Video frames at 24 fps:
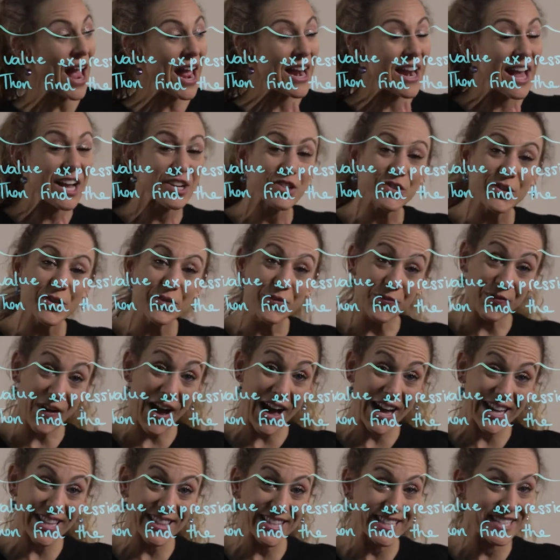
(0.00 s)
and actually
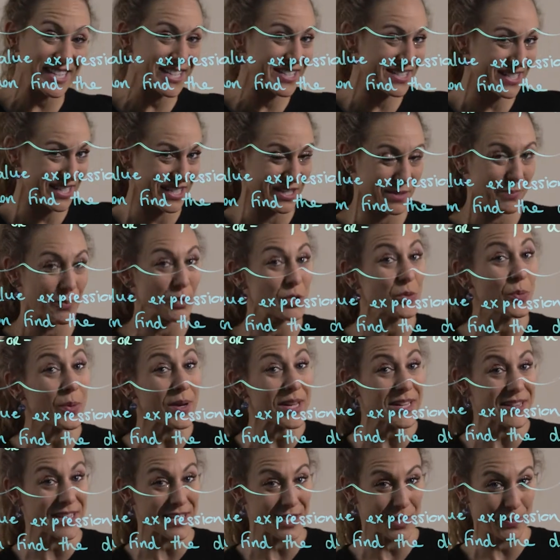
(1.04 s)
find the distance
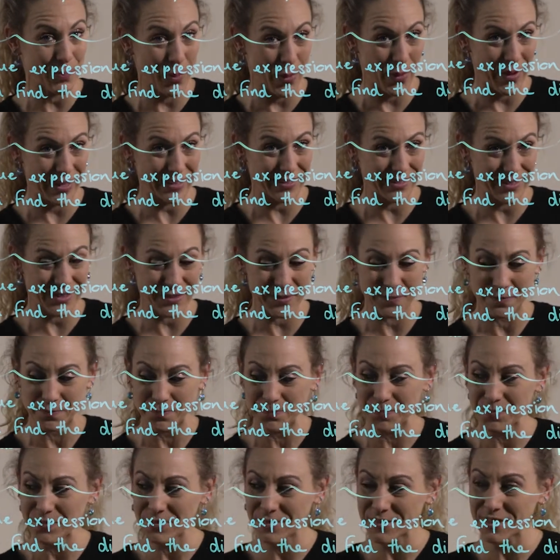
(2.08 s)
between these points.
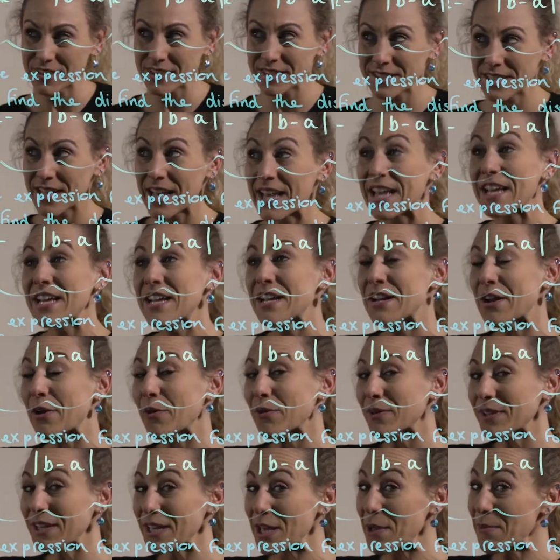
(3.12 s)

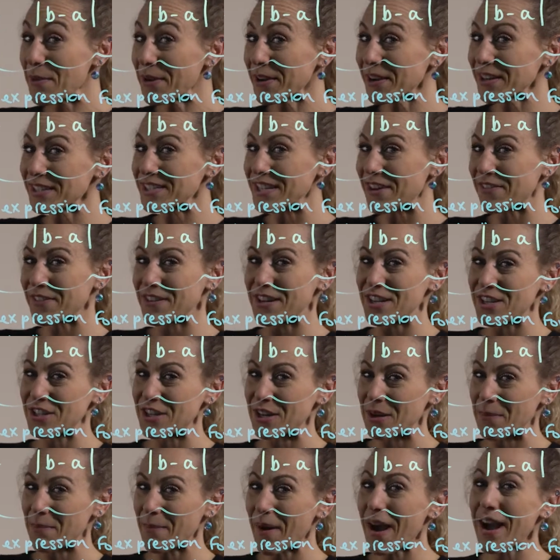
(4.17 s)
Now, keeping our definition
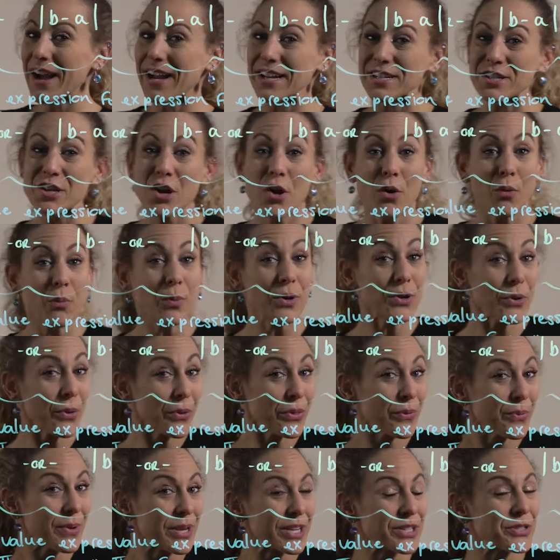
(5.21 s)
in mind, we know
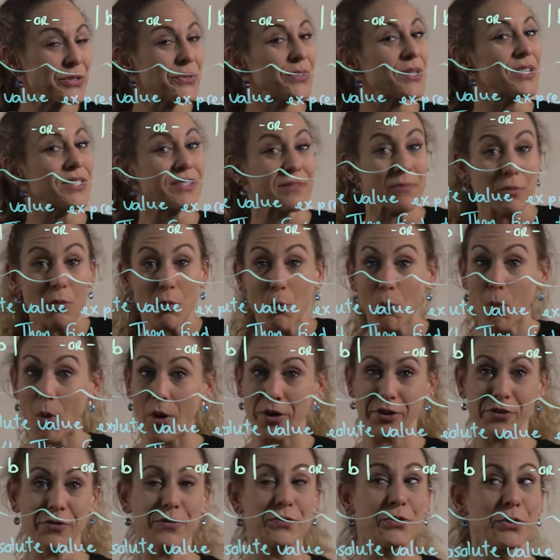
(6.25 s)
that we could do this
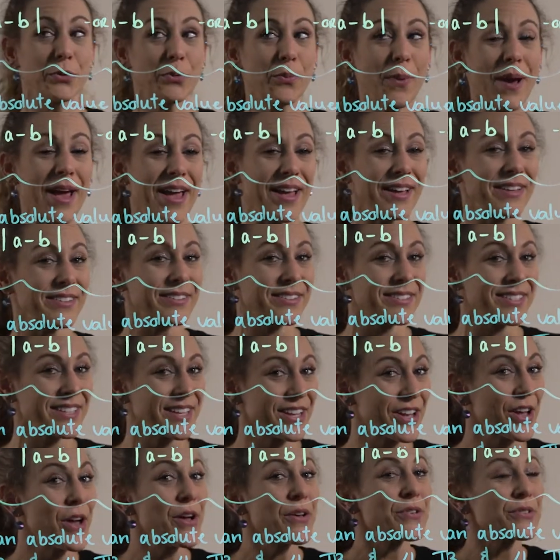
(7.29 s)
one of two ways.
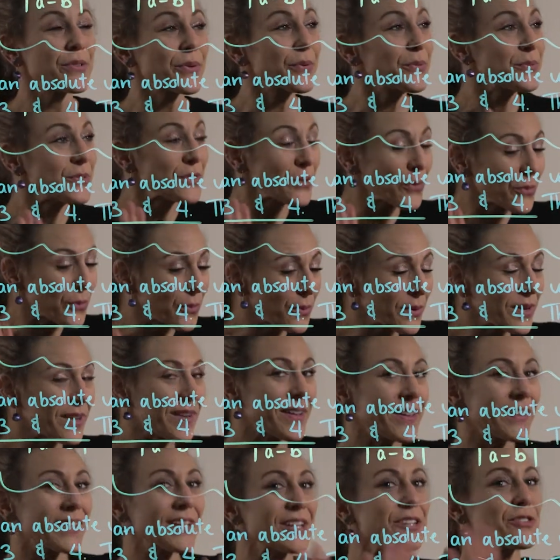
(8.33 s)
So to
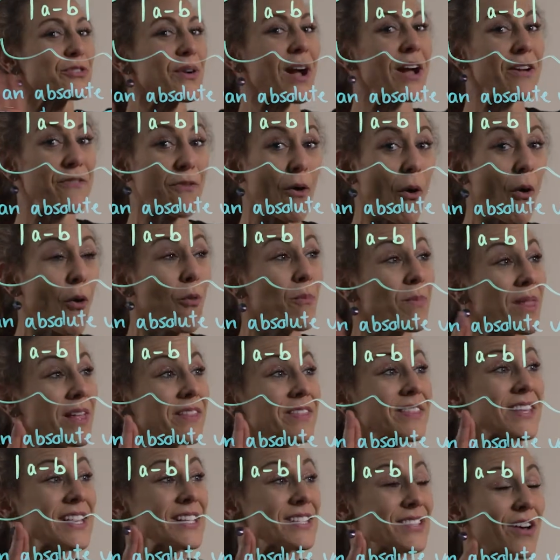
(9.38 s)
really drive home
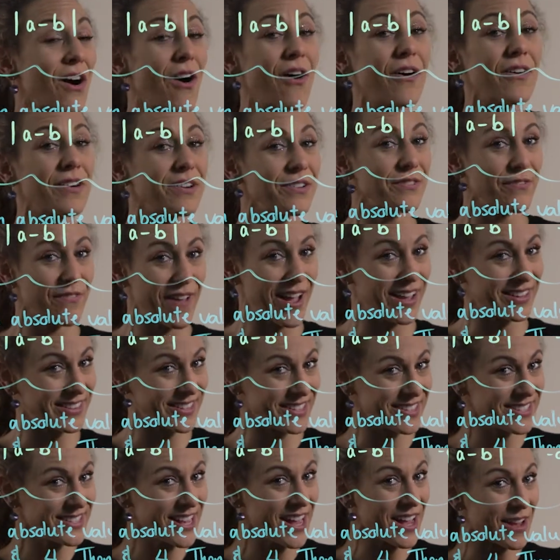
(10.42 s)
that these are in fact the
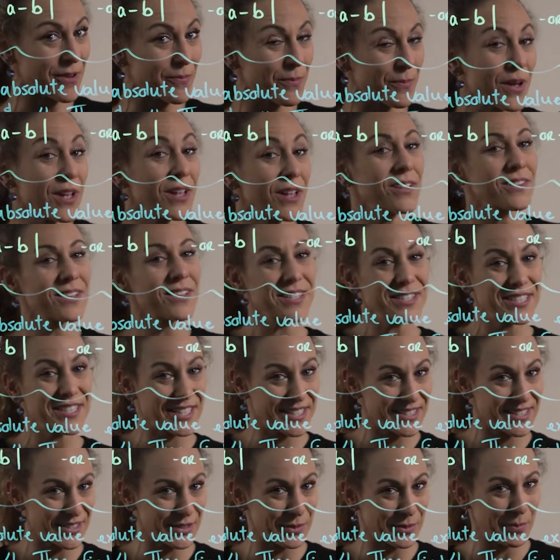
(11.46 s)
same, let's
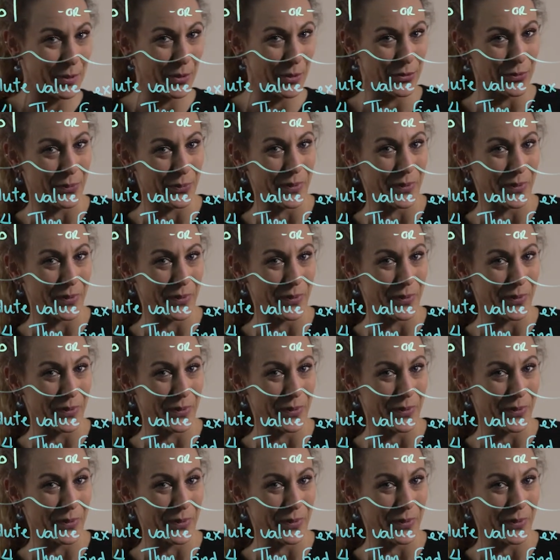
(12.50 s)
consider both